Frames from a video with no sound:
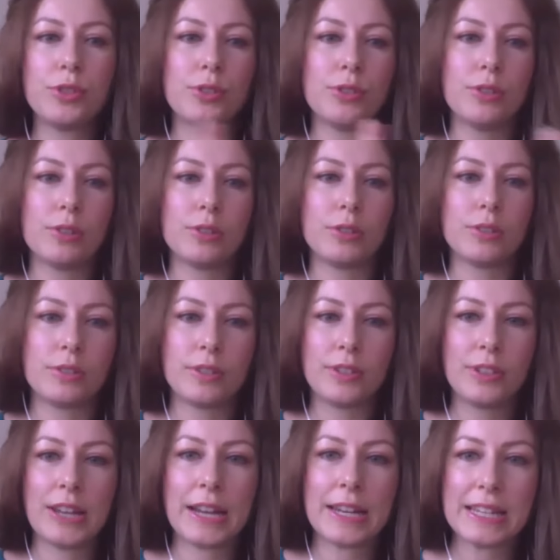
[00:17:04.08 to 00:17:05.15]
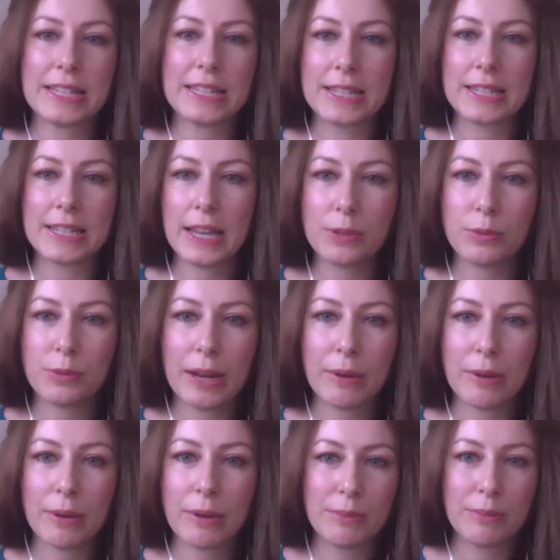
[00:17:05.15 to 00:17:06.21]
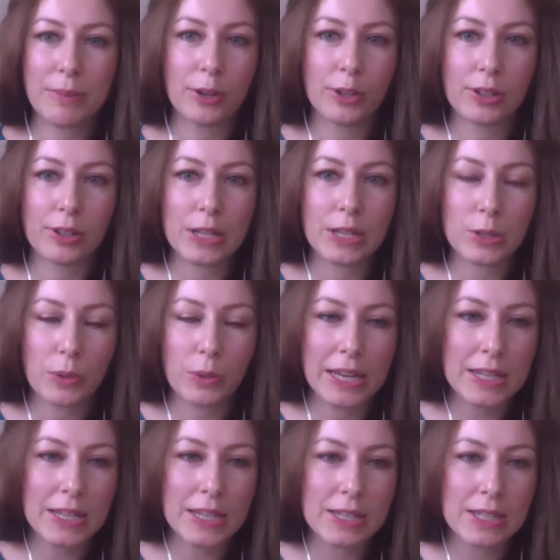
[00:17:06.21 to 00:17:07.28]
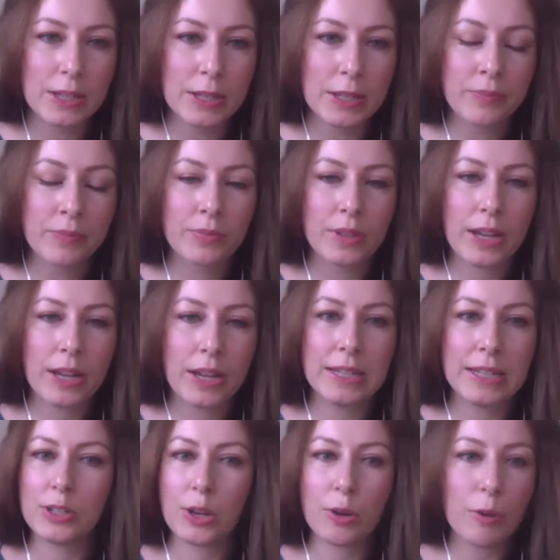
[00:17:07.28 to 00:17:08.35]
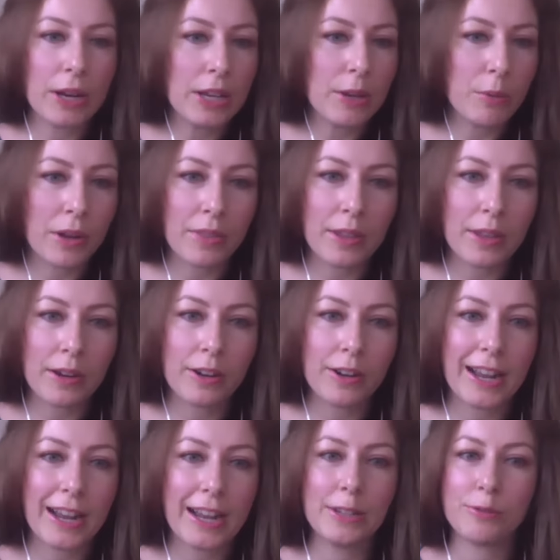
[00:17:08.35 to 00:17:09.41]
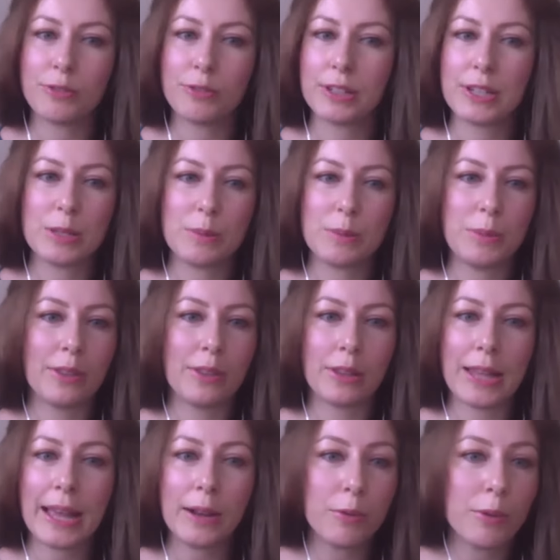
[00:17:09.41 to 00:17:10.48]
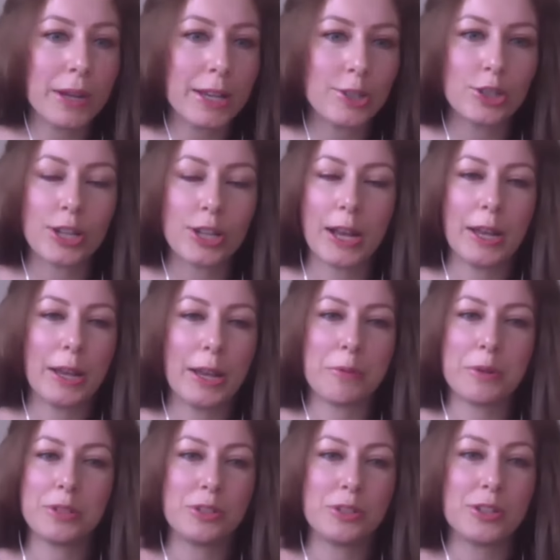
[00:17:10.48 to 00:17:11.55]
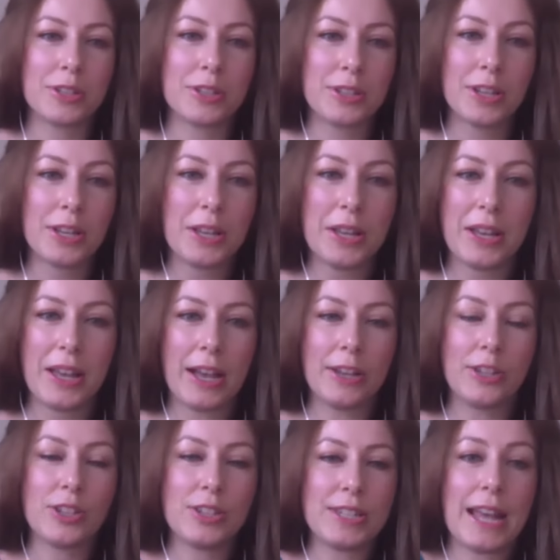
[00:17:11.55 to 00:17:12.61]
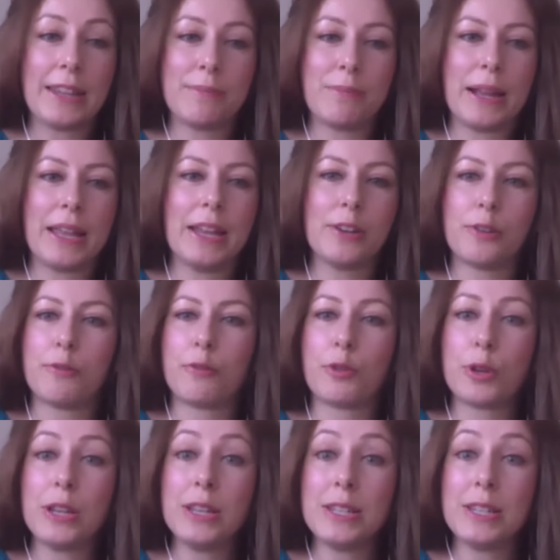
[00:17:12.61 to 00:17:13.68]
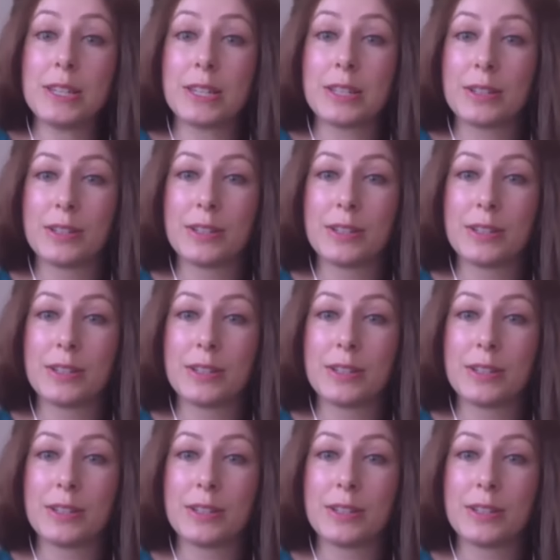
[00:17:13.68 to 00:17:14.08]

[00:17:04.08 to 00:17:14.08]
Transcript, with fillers: to the United States when I was in my early 20s. I didn't know anyone there. I didn't really speak the language. It was just, I just had my inner voice